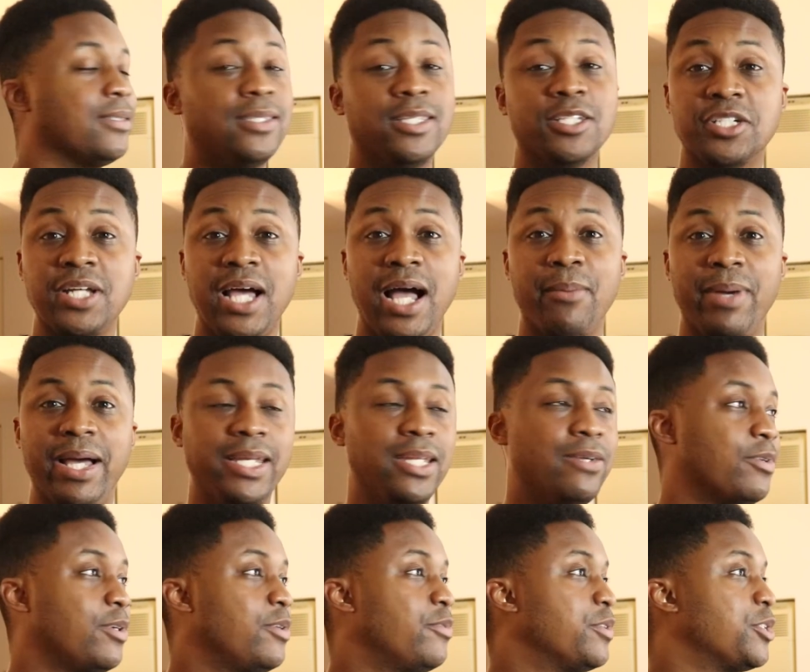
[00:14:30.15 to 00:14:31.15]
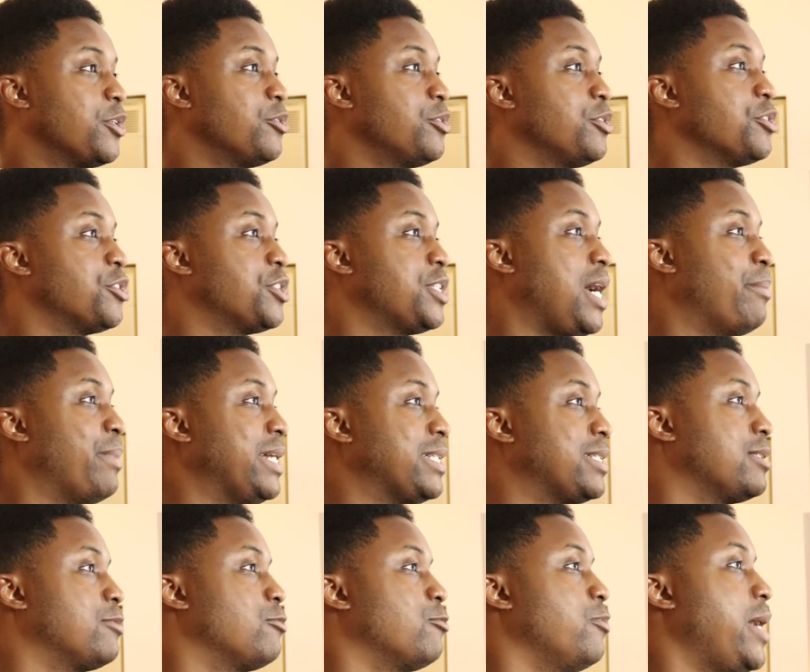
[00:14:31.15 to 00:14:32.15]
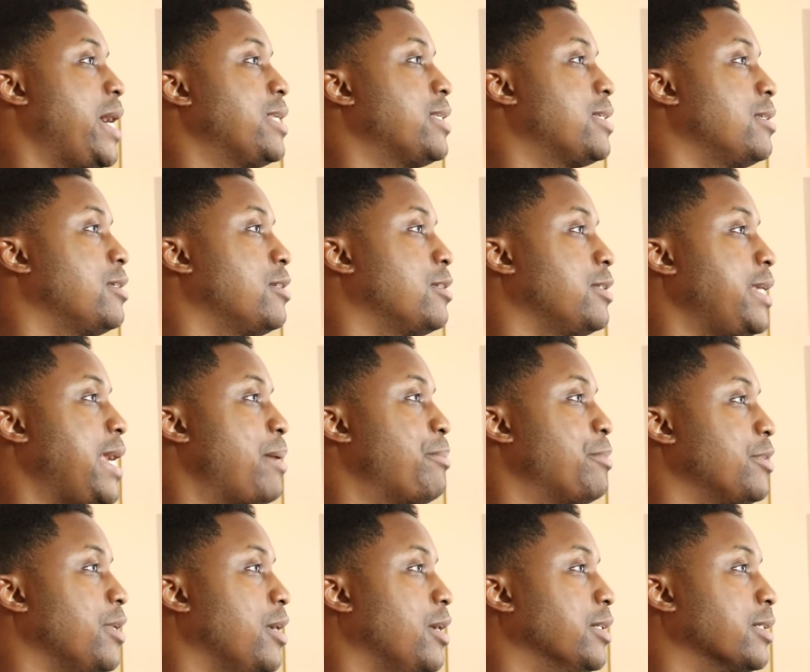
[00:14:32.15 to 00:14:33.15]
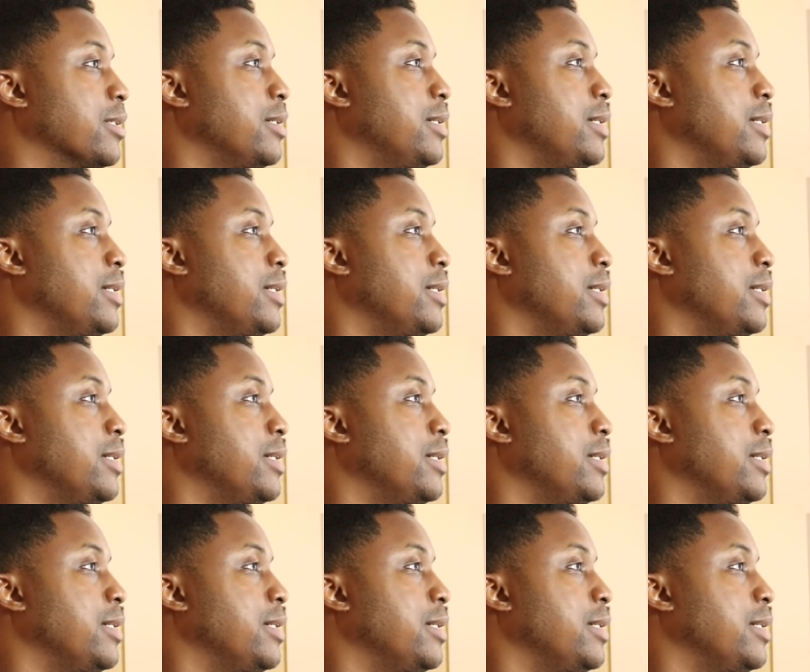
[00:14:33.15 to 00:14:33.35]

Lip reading: The shop. I never even showed you the shop. I just ranted and yammered on.